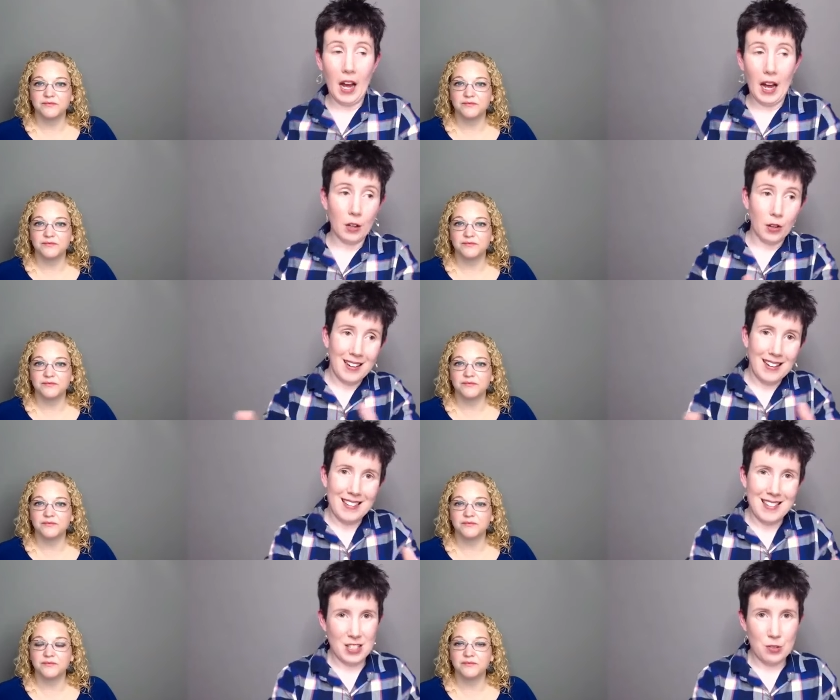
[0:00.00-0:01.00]
Speaker 1: i look at it
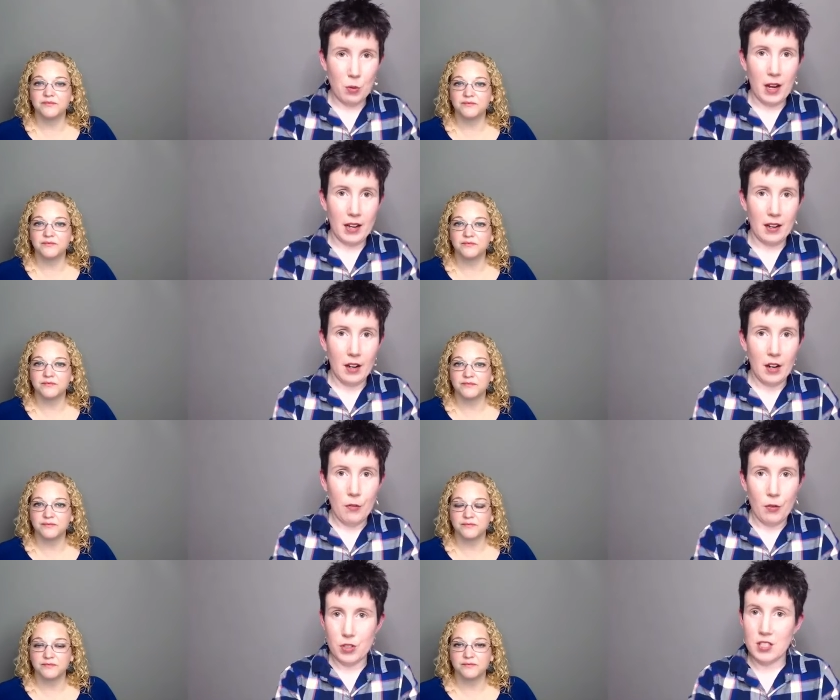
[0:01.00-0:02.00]
this way
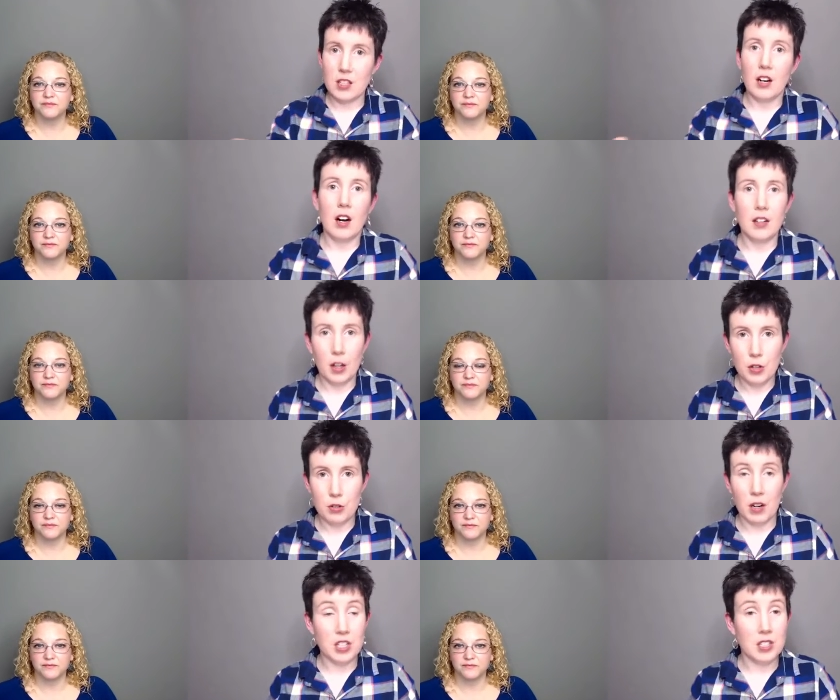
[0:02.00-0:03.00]
versus another
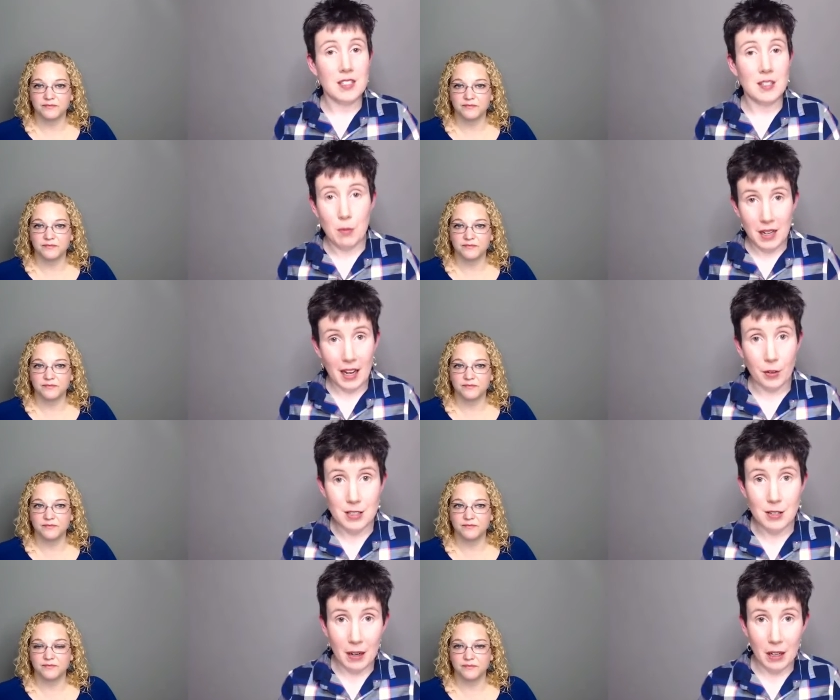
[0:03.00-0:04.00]
direction that somebody else
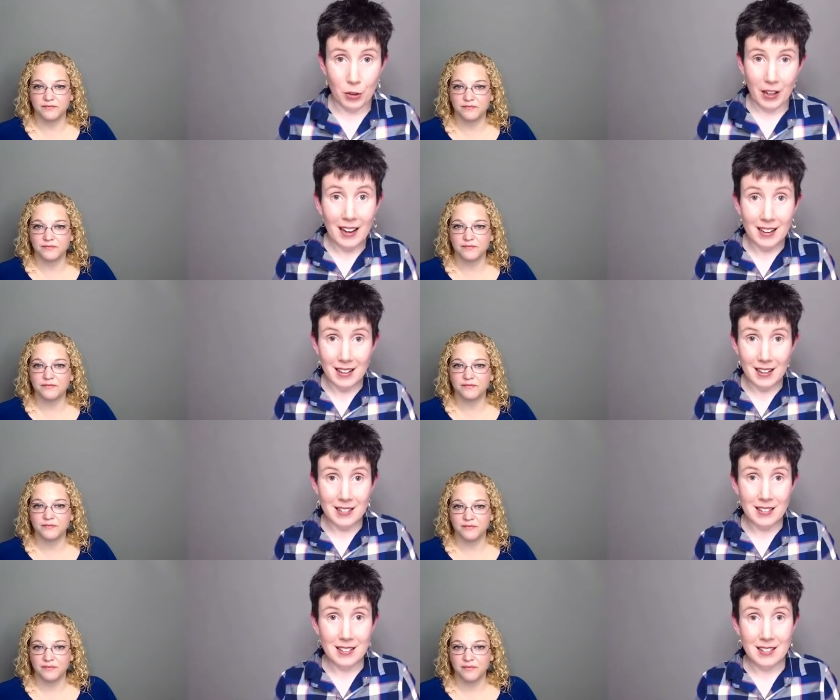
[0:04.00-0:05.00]
might look at it in
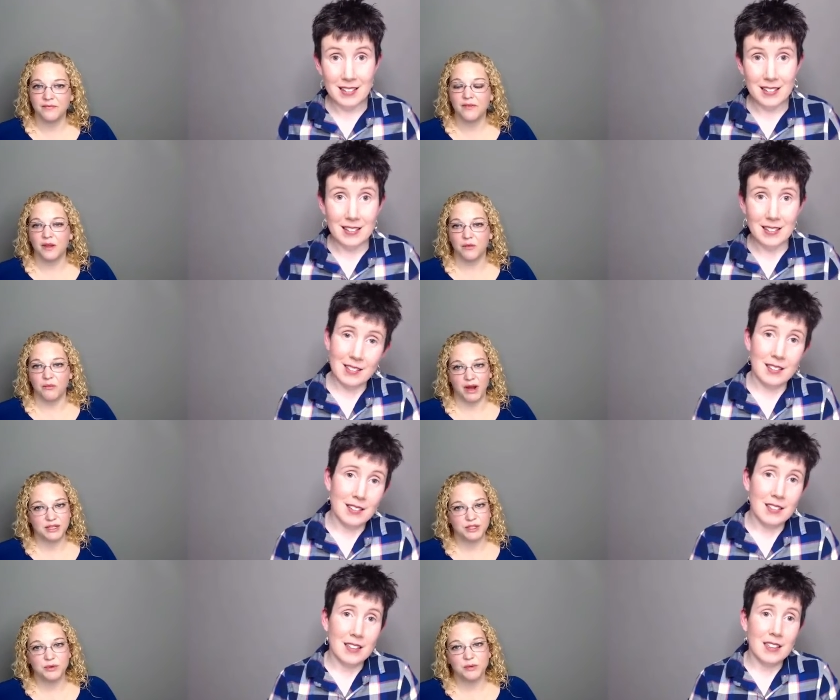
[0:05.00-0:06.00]
Speaker 2: right
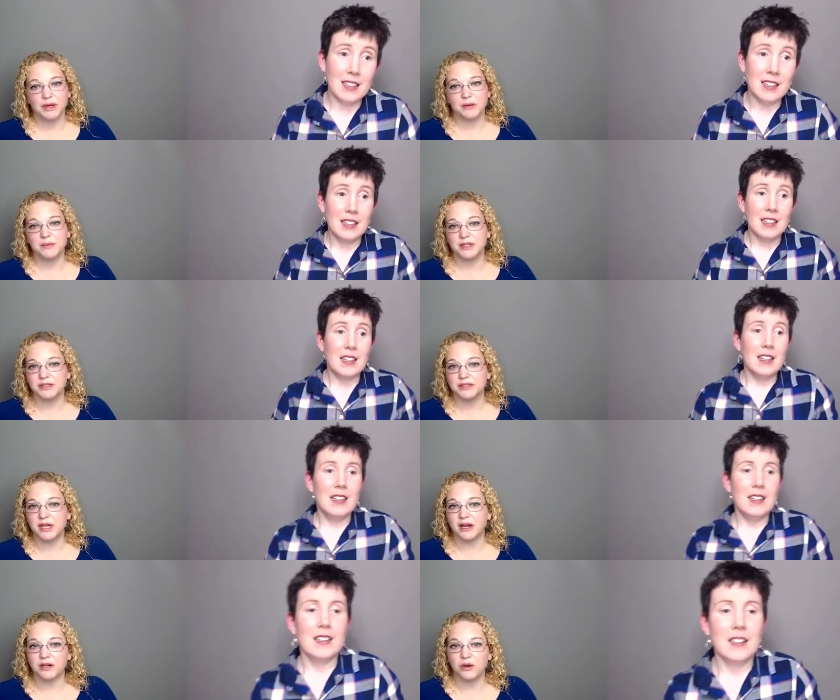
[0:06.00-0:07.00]
so we want to build
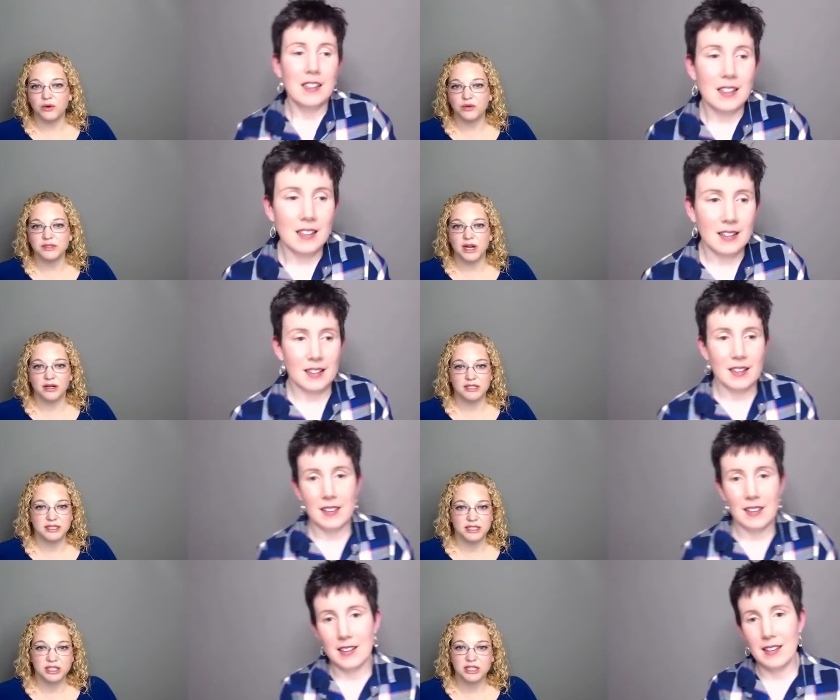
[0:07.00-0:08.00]
our goals our
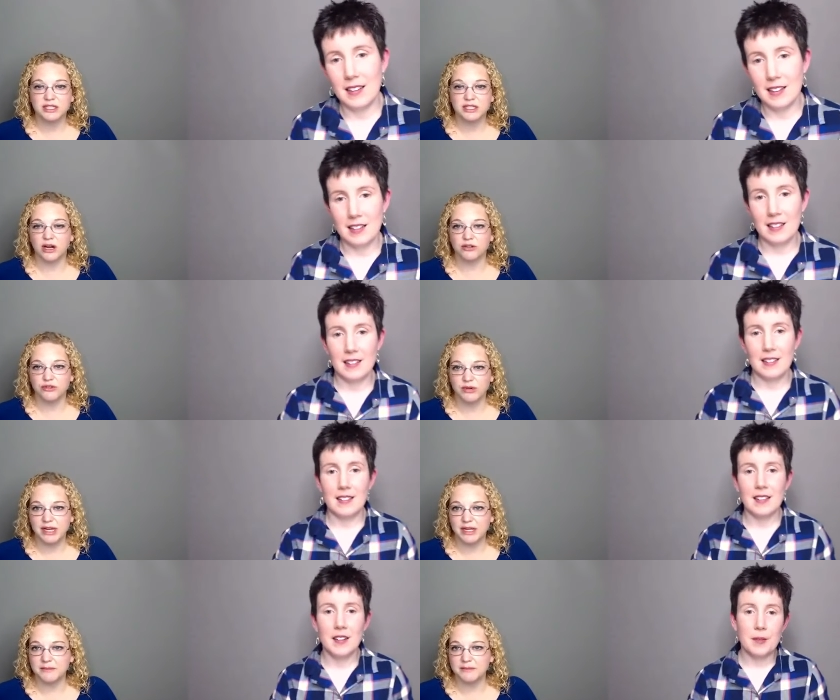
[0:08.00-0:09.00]
decisions our
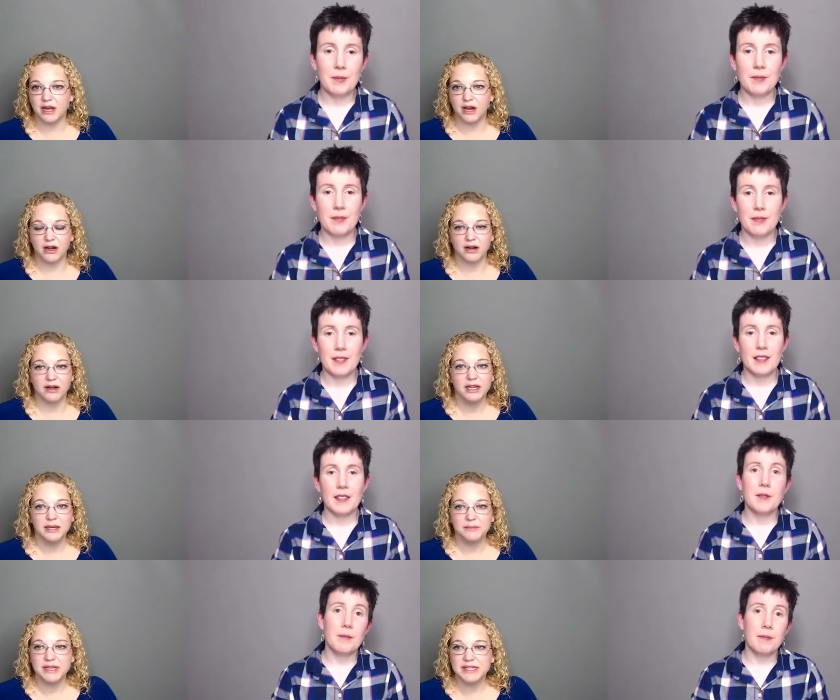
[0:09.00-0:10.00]
dreams our
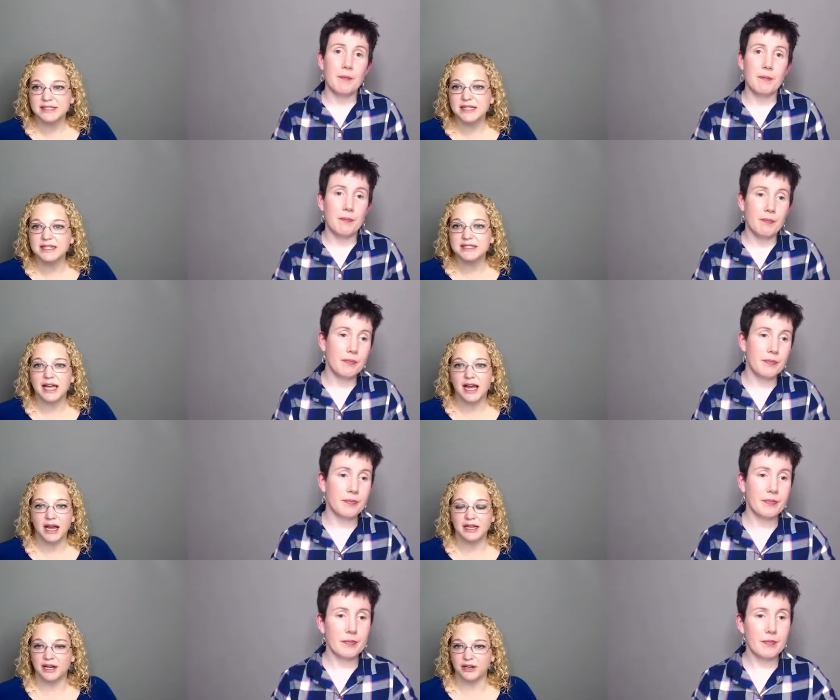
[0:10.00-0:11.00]
business
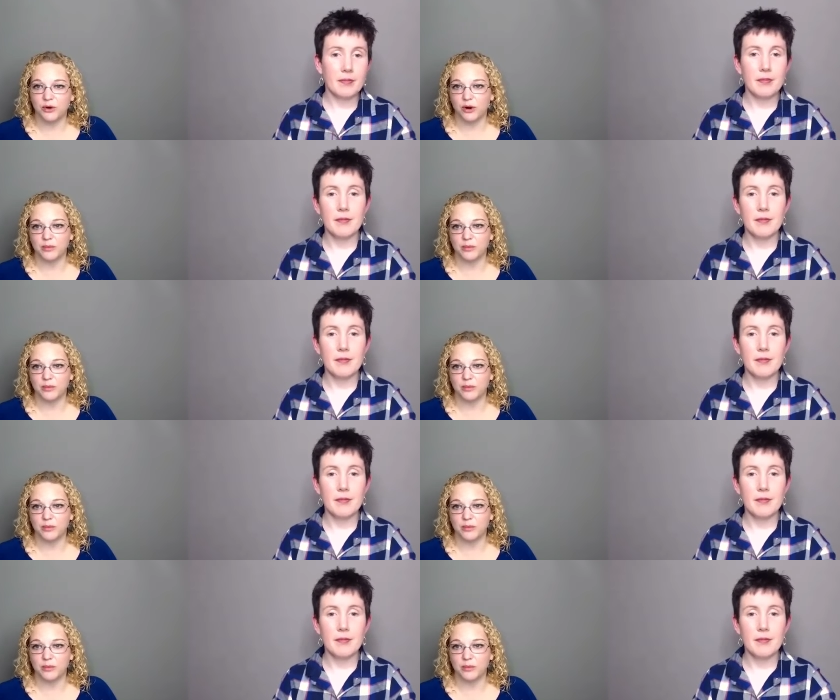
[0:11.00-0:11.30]
on our core